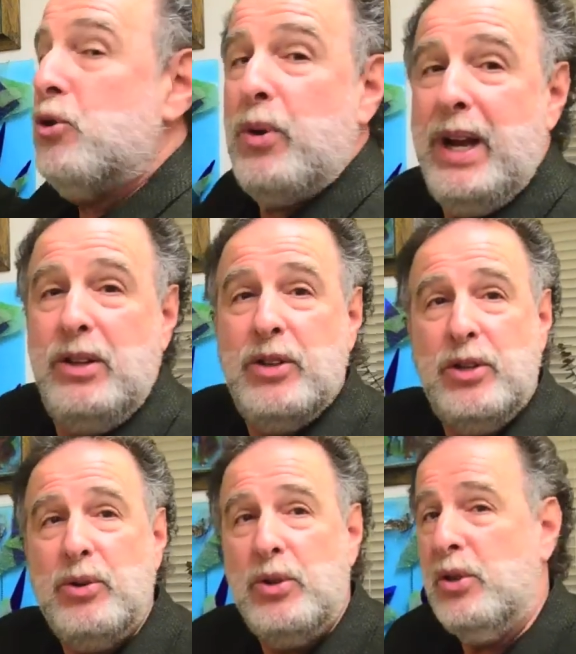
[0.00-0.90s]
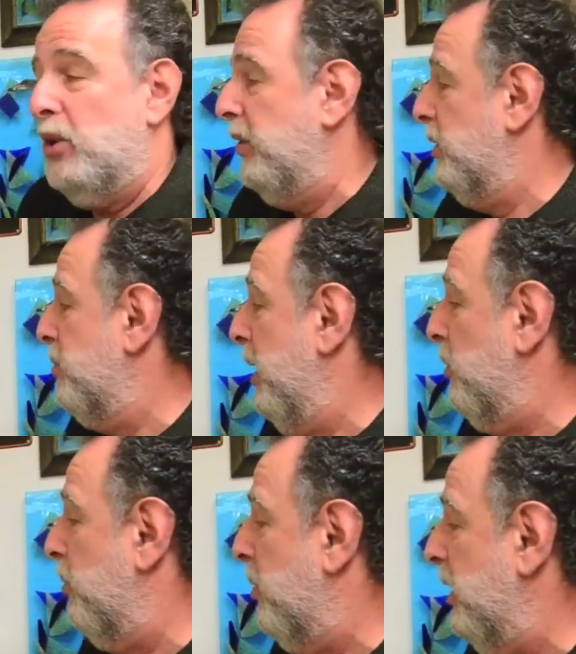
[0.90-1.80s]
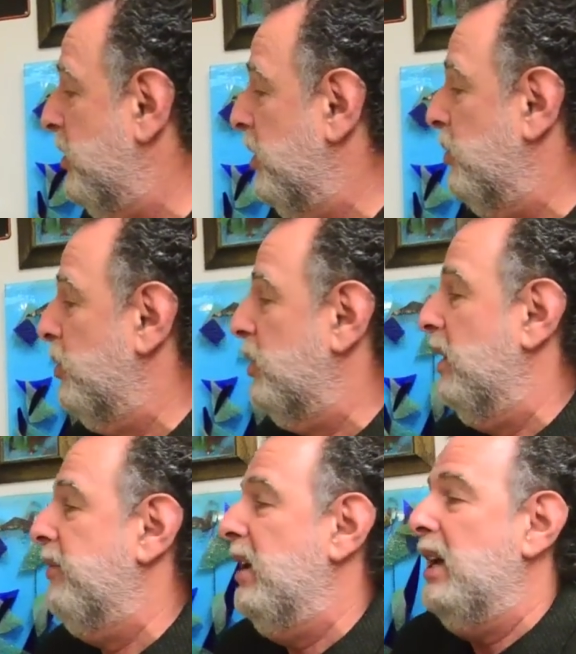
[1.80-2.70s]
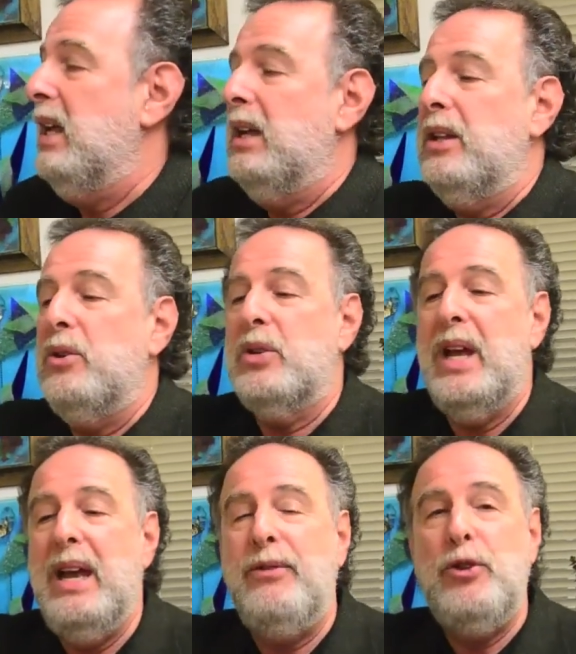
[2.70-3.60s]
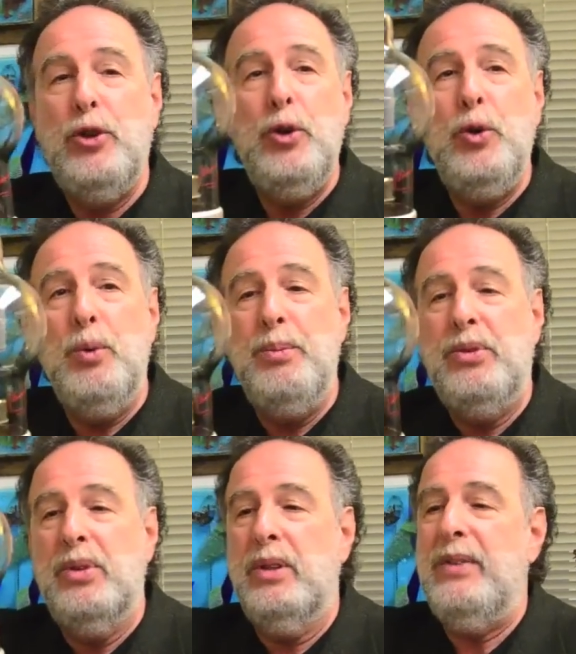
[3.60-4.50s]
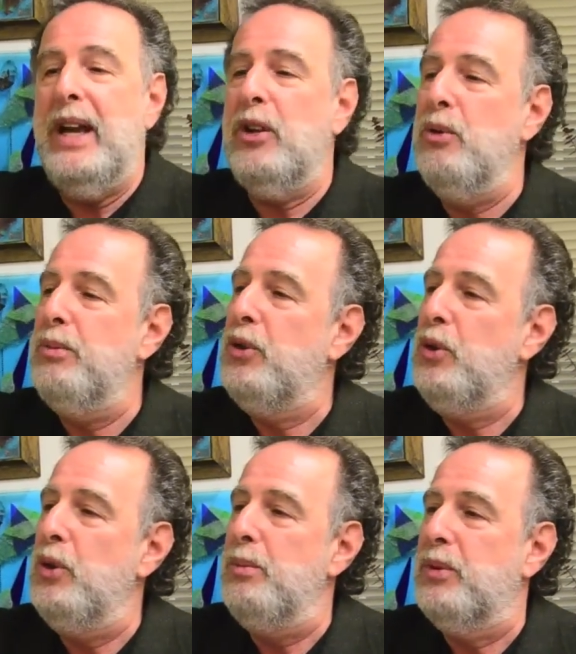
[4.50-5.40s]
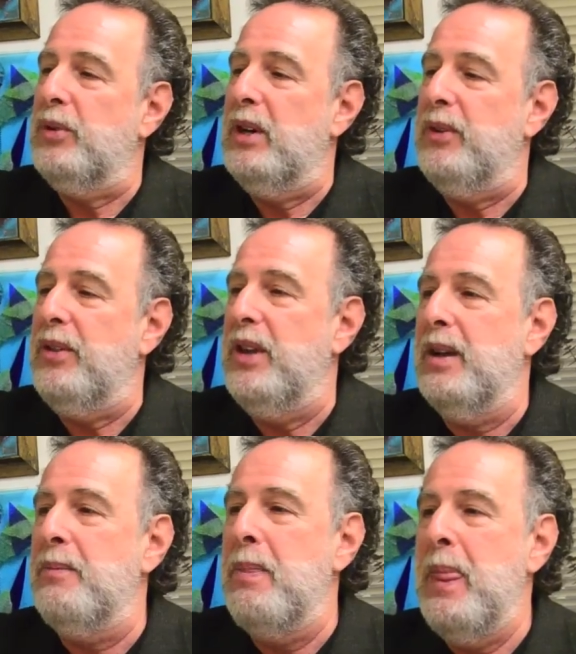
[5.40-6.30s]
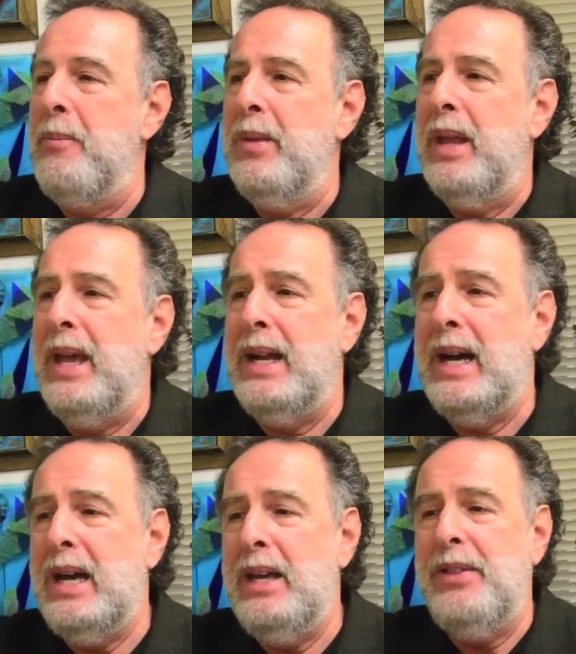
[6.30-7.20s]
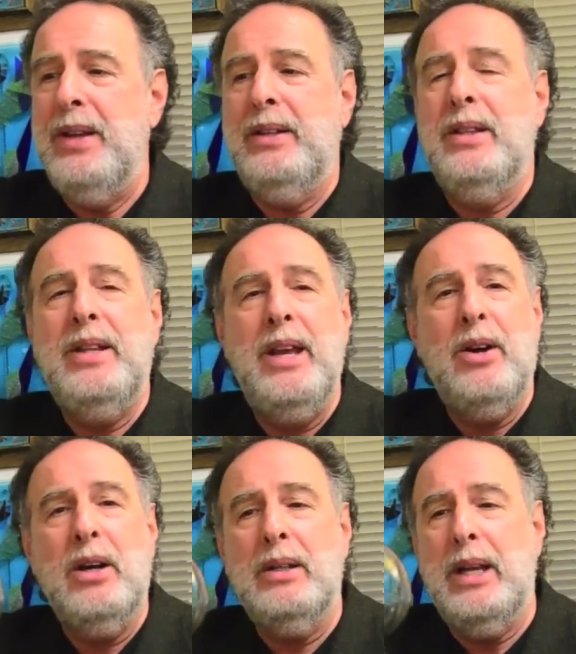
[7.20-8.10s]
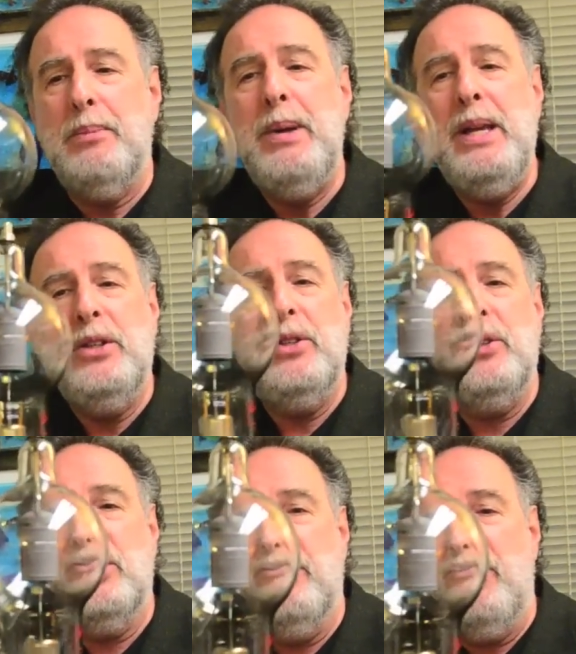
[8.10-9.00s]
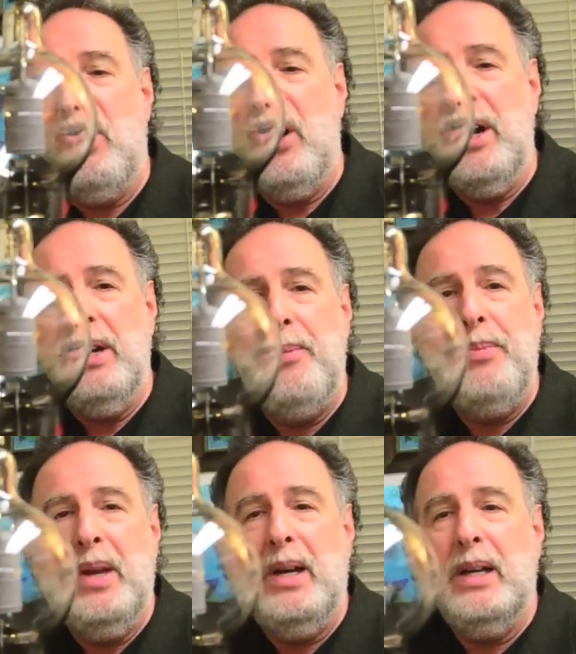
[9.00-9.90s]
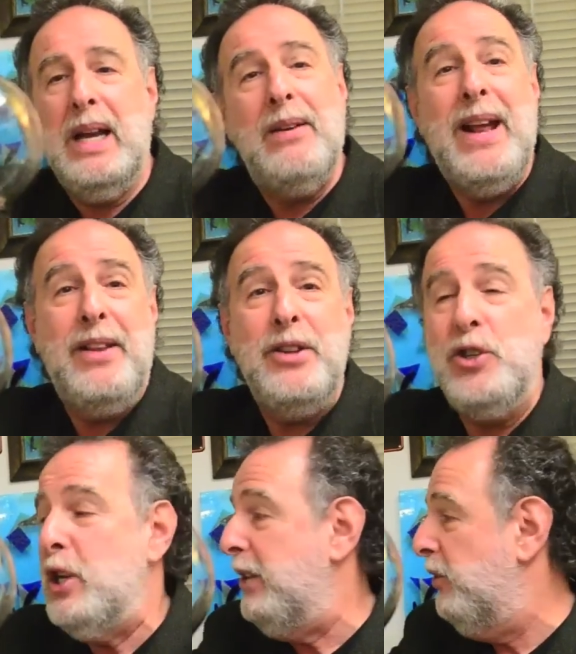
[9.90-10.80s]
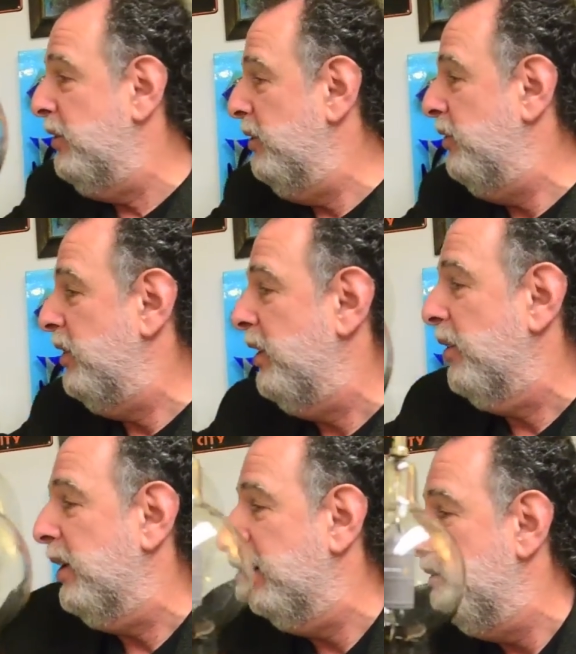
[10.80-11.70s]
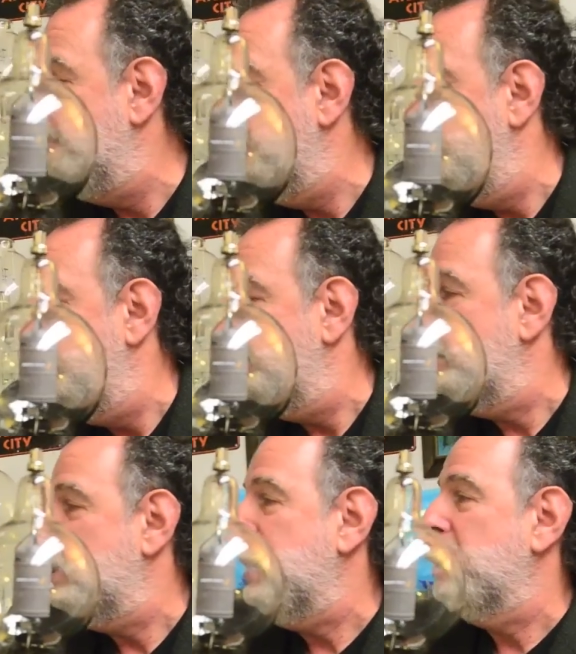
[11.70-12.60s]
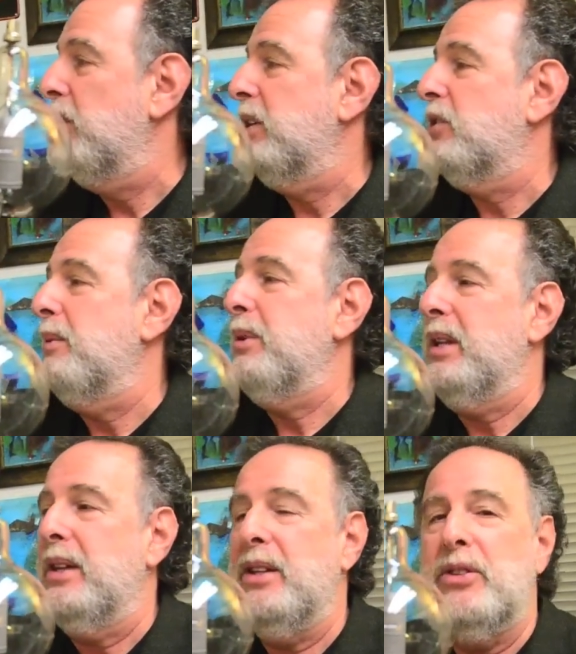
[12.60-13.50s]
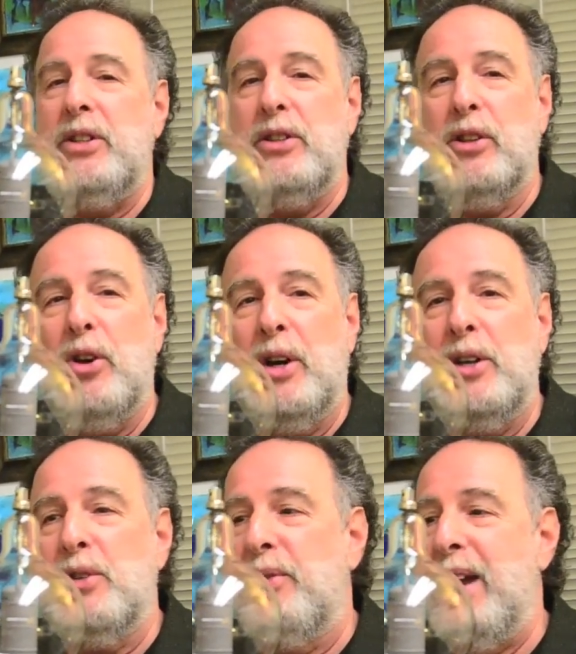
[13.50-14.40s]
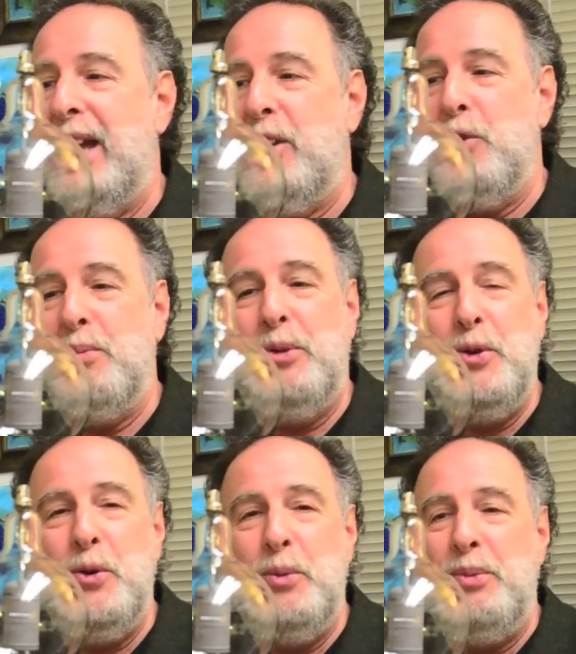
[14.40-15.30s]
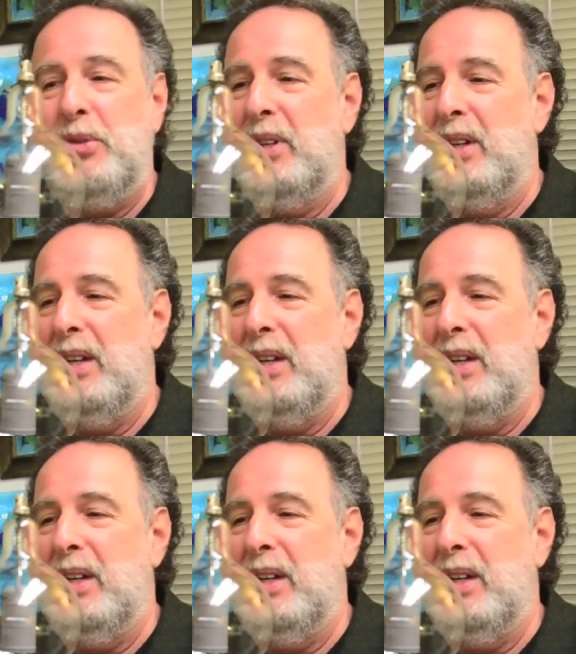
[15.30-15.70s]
transistors and all this microprocessor stuff, they used to have tubes, vacuum tubes for everything. And I think that they are like pieces of art. Kind of out of the Jetsons era. When you take a look at something like this, these large vacuum tubes.